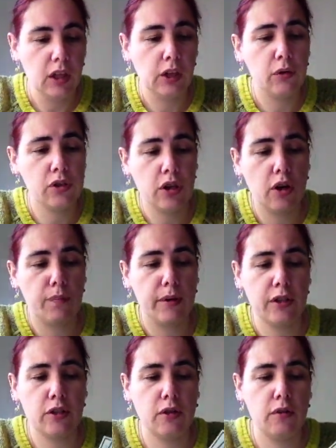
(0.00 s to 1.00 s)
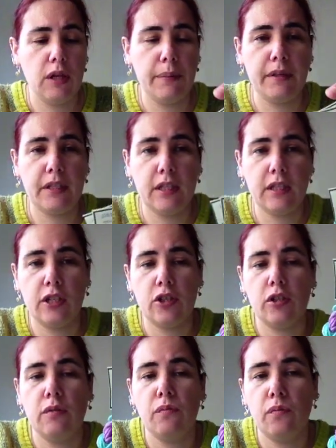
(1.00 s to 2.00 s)
I also got my 2 limited
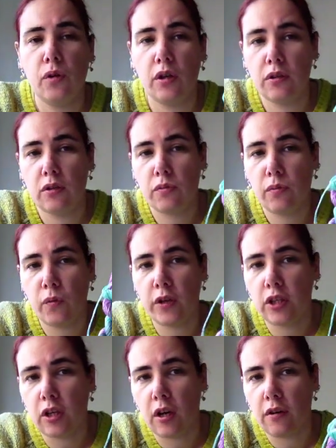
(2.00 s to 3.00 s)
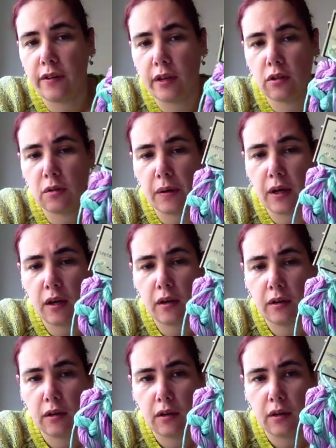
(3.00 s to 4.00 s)
edition ones, which are Feldspar.
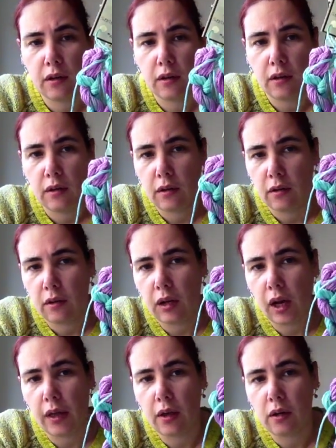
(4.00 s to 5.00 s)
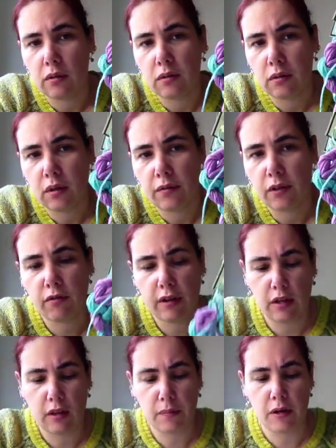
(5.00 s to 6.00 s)
Like those. Love the green
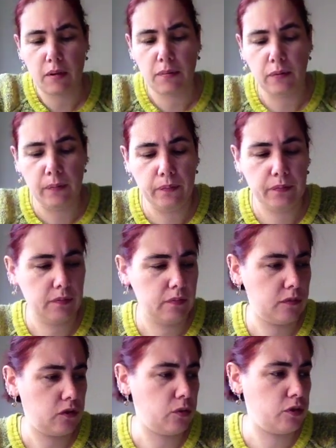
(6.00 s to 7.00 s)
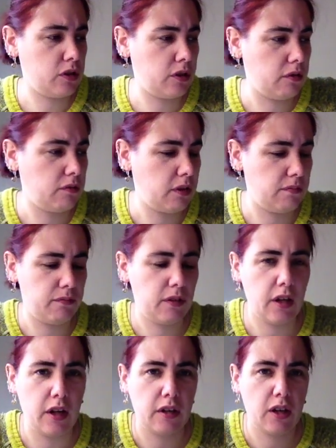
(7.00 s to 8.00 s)
and the purple. It's always a good
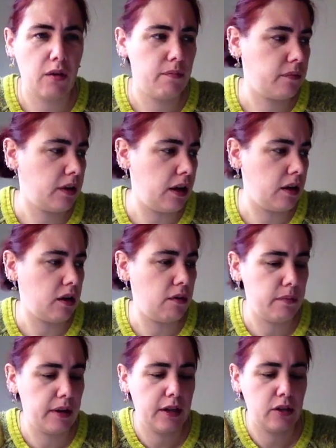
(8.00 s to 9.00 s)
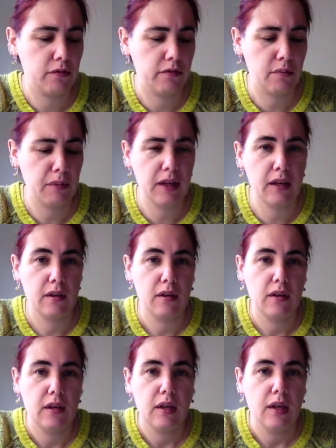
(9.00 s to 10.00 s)
kind of colour combination for me.
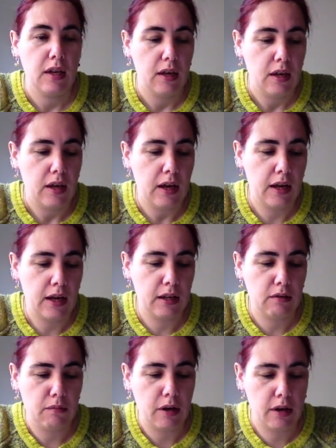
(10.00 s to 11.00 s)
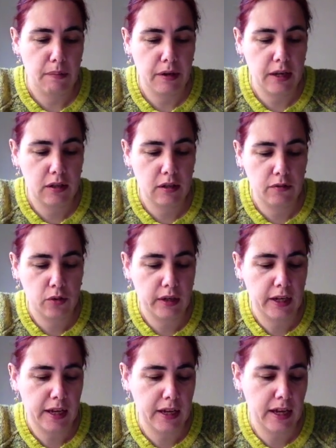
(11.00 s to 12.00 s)
And my piece of
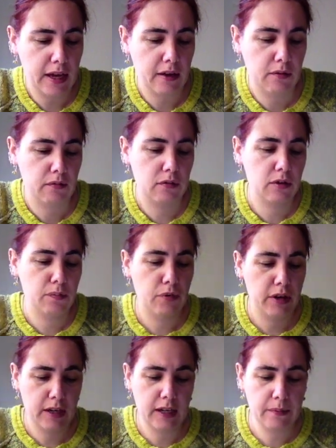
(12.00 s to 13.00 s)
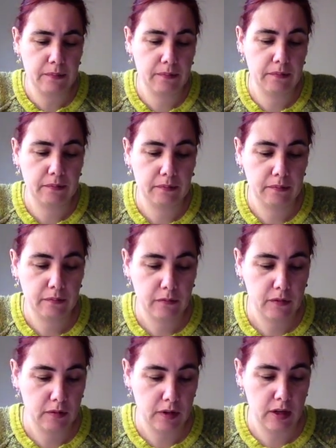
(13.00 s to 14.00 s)
28 count Brittany,
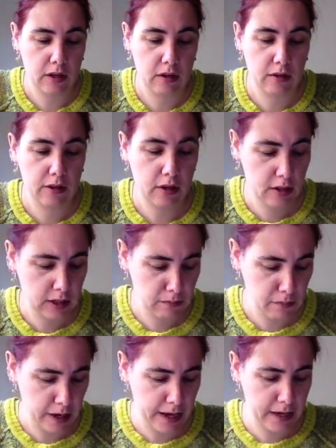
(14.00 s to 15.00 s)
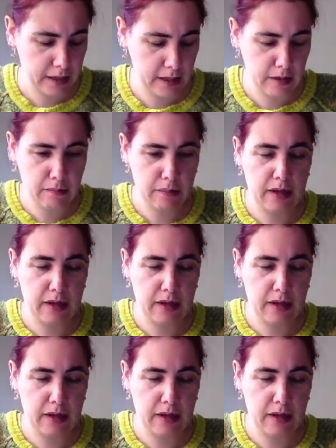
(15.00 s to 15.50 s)
13 by 18